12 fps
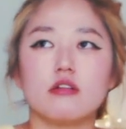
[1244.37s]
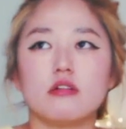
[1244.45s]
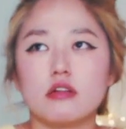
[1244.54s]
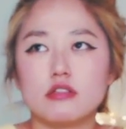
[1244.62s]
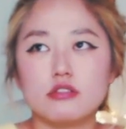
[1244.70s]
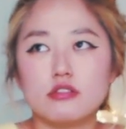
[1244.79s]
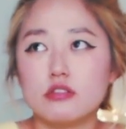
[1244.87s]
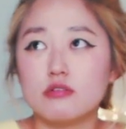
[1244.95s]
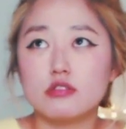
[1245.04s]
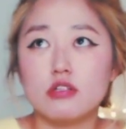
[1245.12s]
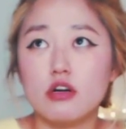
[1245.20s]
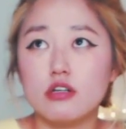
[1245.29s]
like
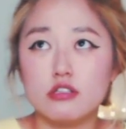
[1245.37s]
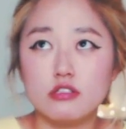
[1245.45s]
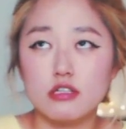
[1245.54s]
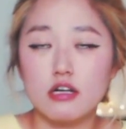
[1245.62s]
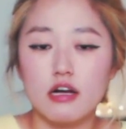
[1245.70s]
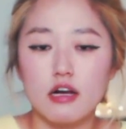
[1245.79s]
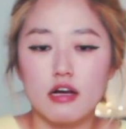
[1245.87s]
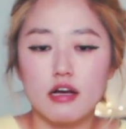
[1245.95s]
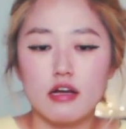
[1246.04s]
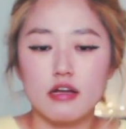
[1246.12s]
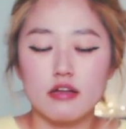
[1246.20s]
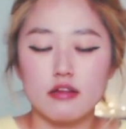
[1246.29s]
she was talking to the guy,
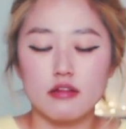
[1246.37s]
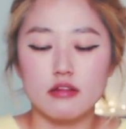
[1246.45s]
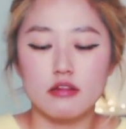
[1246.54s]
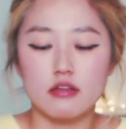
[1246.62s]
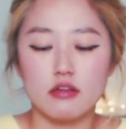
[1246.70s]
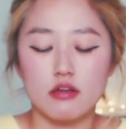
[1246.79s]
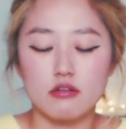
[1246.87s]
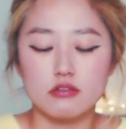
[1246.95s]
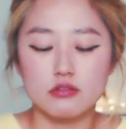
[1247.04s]
and